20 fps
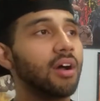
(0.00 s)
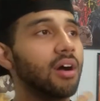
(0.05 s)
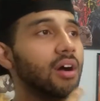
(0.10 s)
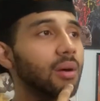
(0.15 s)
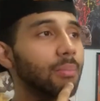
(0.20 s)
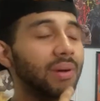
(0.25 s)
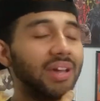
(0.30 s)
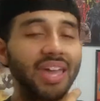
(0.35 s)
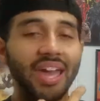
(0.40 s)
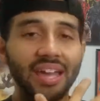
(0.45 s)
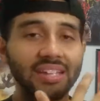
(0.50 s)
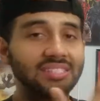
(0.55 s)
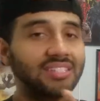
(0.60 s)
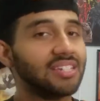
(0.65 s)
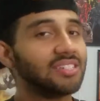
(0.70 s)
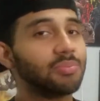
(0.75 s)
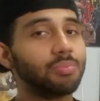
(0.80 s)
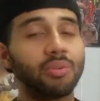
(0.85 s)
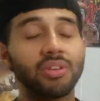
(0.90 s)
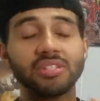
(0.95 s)
Uh, but Cash
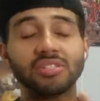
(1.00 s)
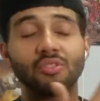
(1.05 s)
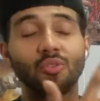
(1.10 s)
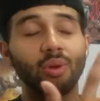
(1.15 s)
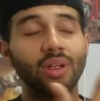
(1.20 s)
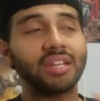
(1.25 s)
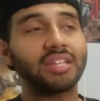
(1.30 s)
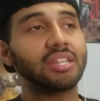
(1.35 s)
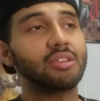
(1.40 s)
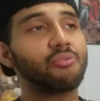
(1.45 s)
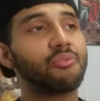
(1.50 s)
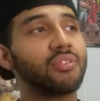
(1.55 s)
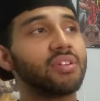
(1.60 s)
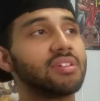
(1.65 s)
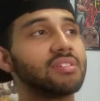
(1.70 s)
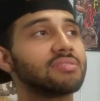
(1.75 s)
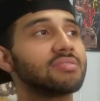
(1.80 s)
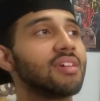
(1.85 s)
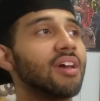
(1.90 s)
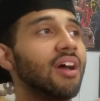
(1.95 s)
Nasty plays great
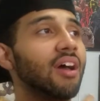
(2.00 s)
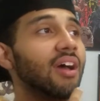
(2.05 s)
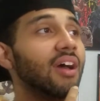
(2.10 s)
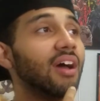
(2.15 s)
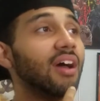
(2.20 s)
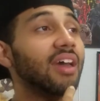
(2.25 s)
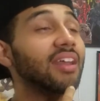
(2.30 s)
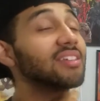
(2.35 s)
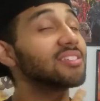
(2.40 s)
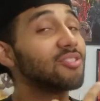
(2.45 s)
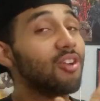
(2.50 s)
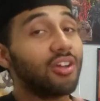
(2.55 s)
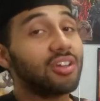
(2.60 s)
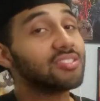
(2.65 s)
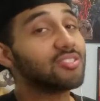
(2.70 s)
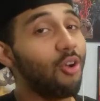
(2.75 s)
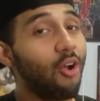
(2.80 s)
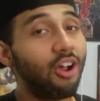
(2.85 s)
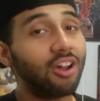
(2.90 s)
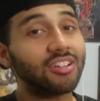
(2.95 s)
defense. And it's hard,
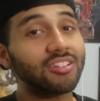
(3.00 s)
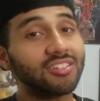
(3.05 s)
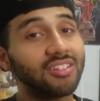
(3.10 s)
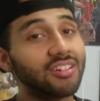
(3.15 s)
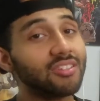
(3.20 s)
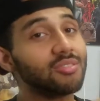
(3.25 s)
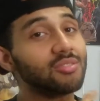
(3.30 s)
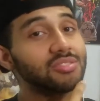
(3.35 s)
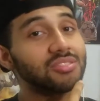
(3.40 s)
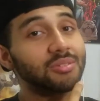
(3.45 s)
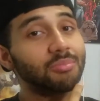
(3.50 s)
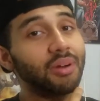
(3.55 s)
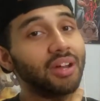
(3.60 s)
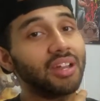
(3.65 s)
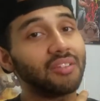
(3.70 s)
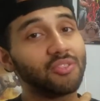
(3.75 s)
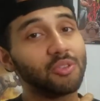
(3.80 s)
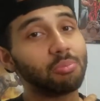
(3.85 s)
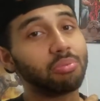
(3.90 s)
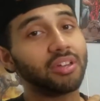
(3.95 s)
it's hard to dunk on
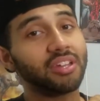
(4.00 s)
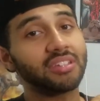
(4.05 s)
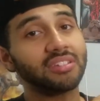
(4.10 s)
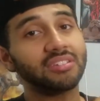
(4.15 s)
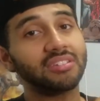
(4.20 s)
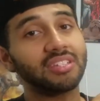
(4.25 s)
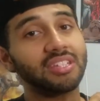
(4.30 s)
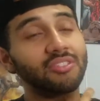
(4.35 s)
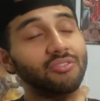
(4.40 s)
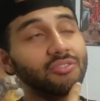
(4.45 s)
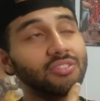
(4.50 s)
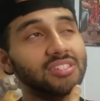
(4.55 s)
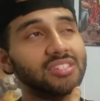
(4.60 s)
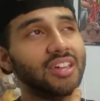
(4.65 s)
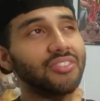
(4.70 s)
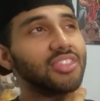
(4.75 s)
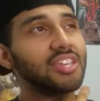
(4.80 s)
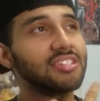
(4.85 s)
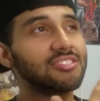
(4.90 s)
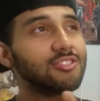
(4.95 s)
somebody if you play good defense.
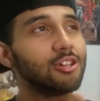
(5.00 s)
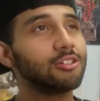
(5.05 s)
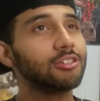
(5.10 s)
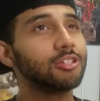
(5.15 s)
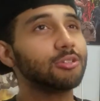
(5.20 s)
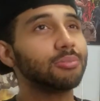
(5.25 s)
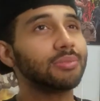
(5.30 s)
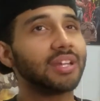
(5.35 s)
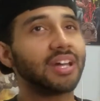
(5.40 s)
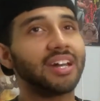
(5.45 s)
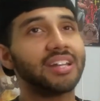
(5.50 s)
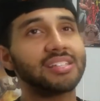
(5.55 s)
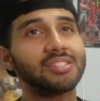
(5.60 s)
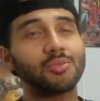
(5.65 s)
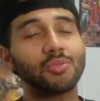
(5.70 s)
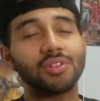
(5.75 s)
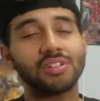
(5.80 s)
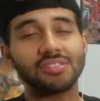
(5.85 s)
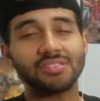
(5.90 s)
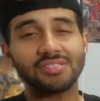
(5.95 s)
I think Sol
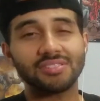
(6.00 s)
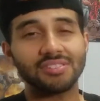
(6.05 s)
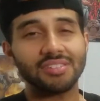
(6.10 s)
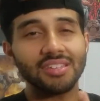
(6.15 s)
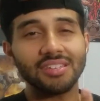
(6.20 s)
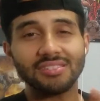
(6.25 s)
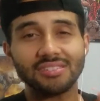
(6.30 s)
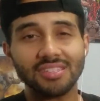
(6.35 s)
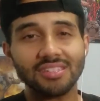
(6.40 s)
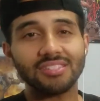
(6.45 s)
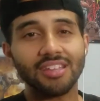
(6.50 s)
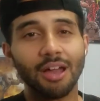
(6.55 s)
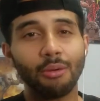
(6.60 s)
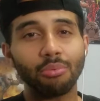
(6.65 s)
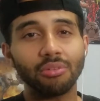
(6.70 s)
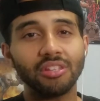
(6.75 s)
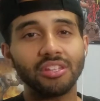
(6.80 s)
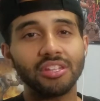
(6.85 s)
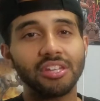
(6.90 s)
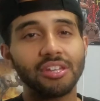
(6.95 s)
Luminati's what six six
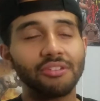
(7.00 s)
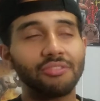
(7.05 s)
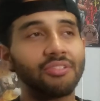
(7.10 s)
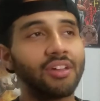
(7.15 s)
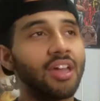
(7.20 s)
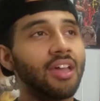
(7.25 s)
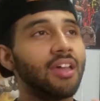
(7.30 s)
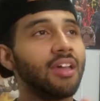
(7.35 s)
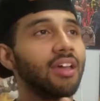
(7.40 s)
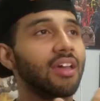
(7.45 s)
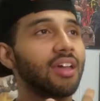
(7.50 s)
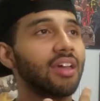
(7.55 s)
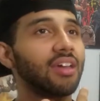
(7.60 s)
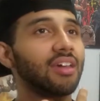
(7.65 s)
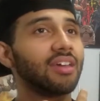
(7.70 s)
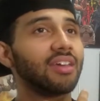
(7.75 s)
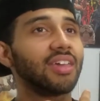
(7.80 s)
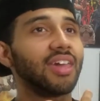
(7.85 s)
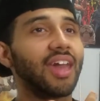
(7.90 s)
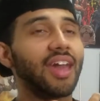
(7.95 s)
I believe,
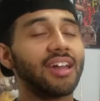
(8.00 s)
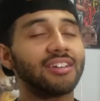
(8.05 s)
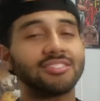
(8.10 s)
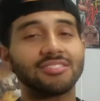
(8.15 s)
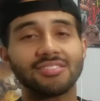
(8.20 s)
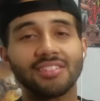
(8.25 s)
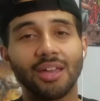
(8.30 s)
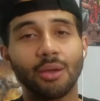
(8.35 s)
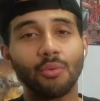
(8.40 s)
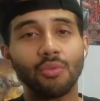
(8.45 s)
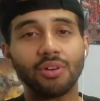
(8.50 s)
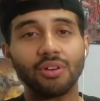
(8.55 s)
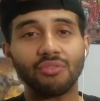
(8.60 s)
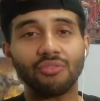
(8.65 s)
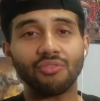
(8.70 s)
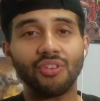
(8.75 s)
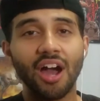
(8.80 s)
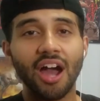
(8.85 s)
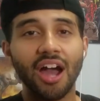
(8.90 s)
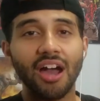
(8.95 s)
and Cash is like
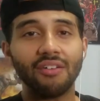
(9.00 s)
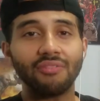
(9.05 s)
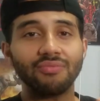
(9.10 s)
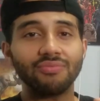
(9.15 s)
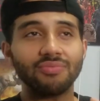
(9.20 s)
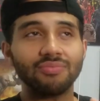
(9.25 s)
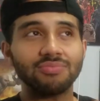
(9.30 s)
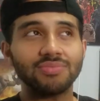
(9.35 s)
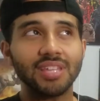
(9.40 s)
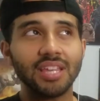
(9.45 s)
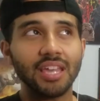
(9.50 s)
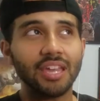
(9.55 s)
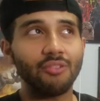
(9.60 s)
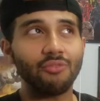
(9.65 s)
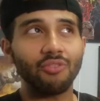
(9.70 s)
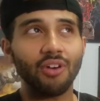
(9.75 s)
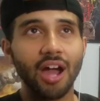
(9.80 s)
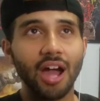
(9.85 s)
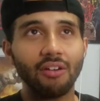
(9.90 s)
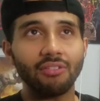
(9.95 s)
what five
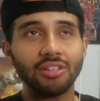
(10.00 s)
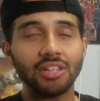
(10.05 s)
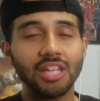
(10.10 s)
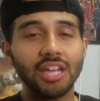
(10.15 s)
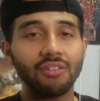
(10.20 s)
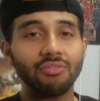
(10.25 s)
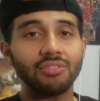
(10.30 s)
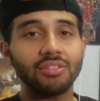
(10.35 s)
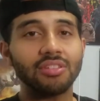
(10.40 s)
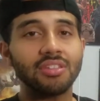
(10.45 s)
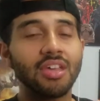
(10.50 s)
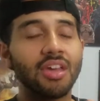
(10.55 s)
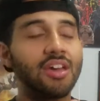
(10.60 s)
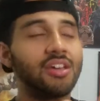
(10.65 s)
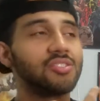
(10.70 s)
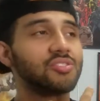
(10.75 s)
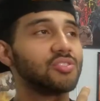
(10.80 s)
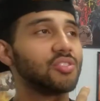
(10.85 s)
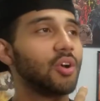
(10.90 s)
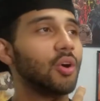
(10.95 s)
ten, five eleven.
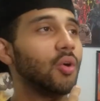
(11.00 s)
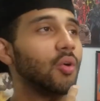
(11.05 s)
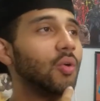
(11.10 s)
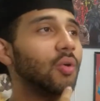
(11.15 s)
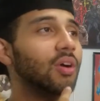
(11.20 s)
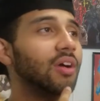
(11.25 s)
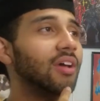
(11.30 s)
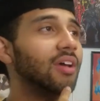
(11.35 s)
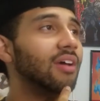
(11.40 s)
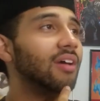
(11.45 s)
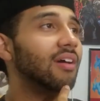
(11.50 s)
So